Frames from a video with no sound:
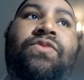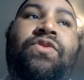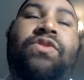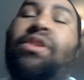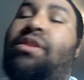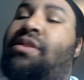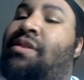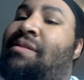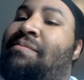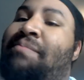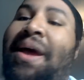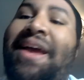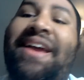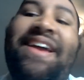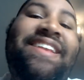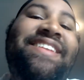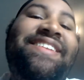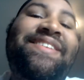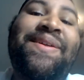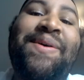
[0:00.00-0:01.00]
you know,
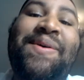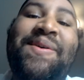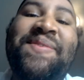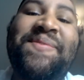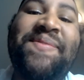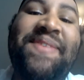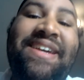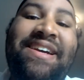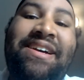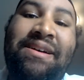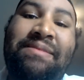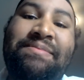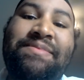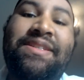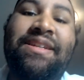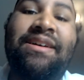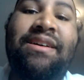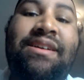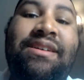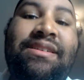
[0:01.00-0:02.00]
man, you know, when it
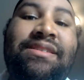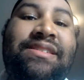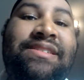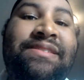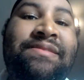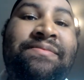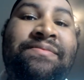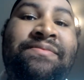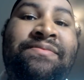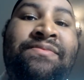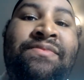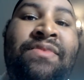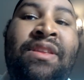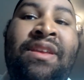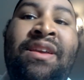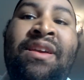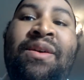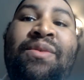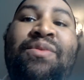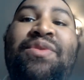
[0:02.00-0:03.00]
comes to us,
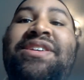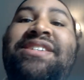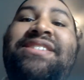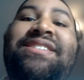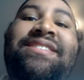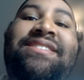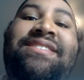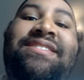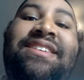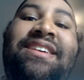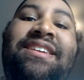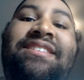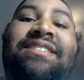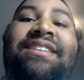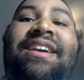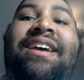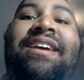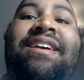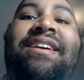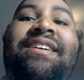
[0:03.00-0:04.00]
we just
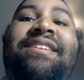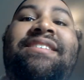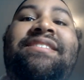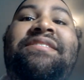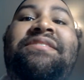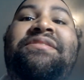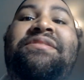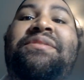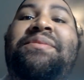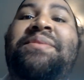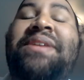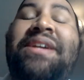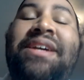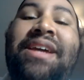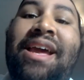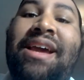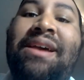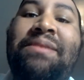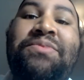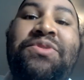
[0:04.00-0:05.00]
think, hey, you know, when it
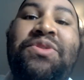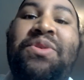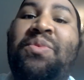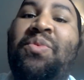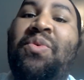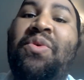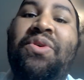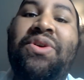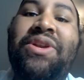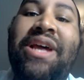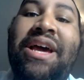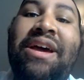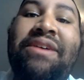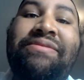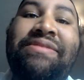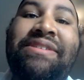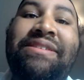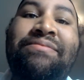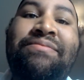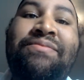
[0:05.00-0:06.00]
came to the war in
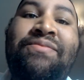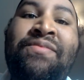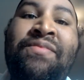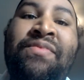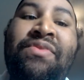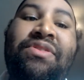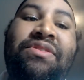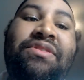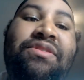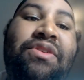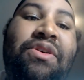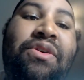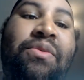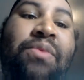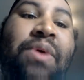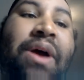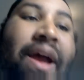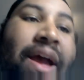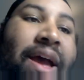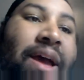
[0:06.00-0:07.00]
heaven, you know,
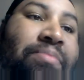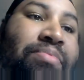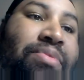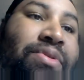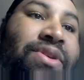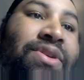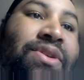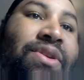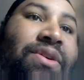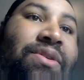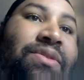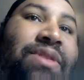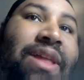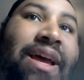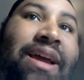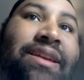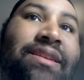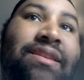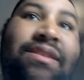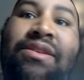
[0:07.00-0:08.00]
what happened? You know,
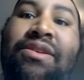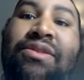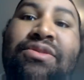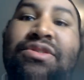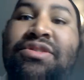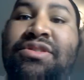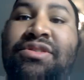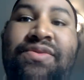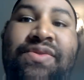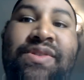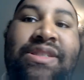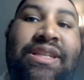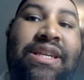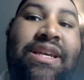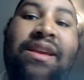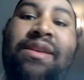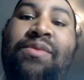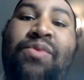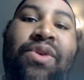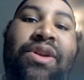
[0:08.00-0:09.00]
like, you know, Lucifer
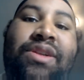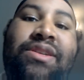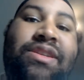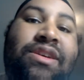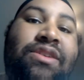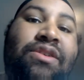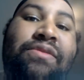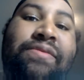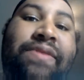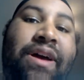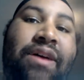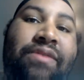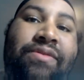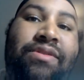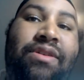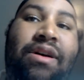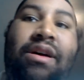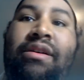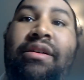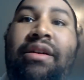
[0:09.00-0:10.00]
said he wanted to take over
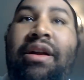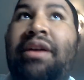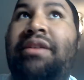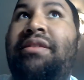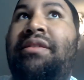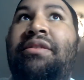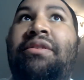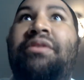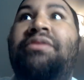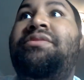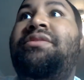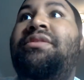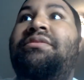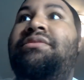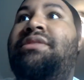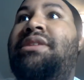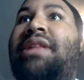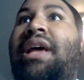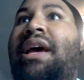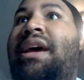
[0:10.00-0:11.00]
heaven. All right, you know, so
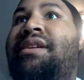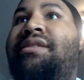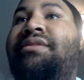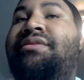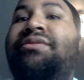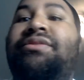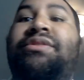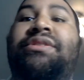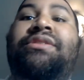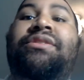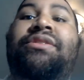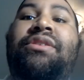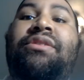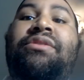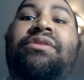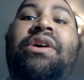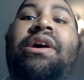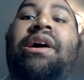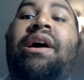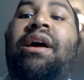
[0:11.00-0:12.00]
did the angels. And
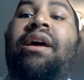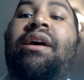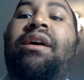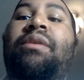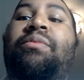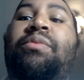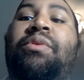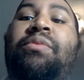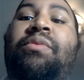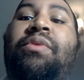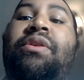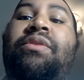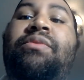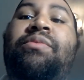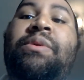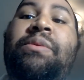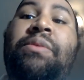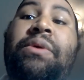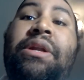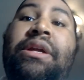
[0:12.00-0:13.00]
so, hey, we want
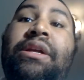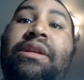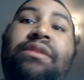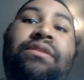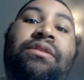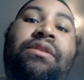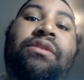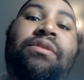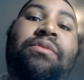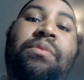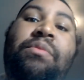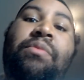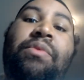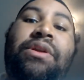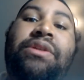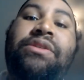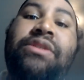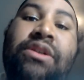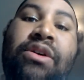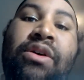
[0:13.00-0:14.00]

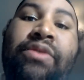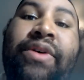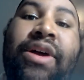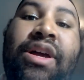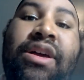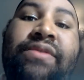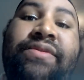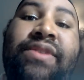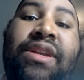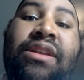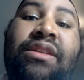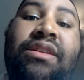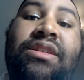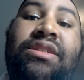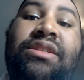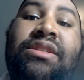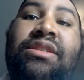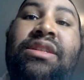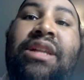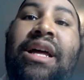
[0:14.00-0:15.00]
to take over heaven. And
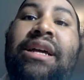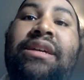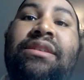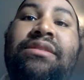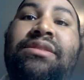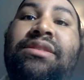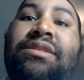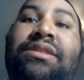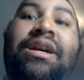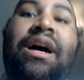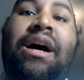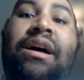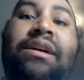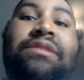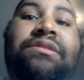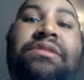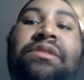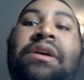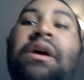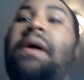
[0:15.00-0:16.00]
it's just like, just
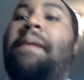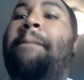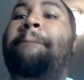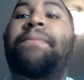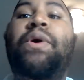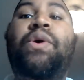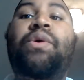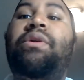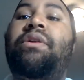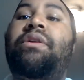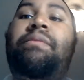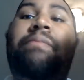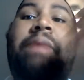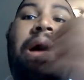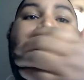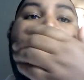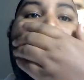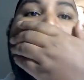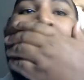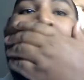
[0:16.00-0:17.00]
God just booted them out of the